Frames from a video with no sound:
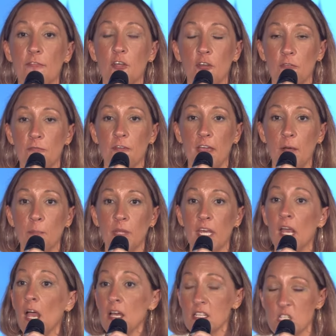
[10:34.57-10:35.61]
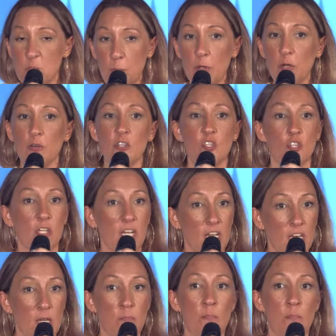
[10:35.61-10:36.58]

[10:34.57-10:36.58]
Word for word: for your family spiritually,